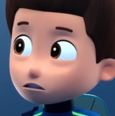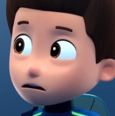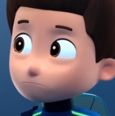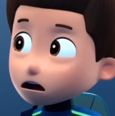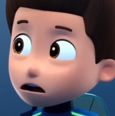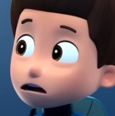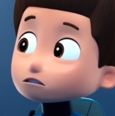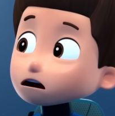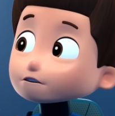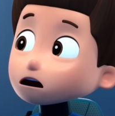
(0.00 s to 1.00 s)
It's up to
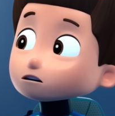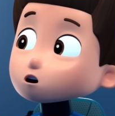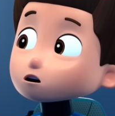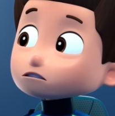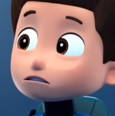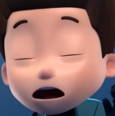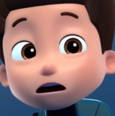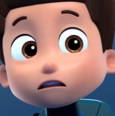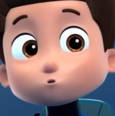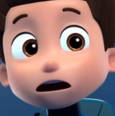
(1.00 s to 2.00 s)
us to find out
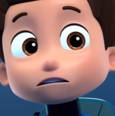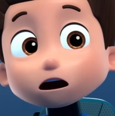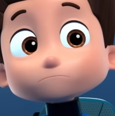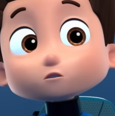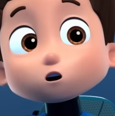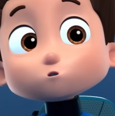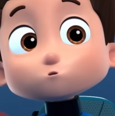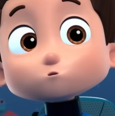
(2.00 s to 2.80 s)
exactly what he's up to.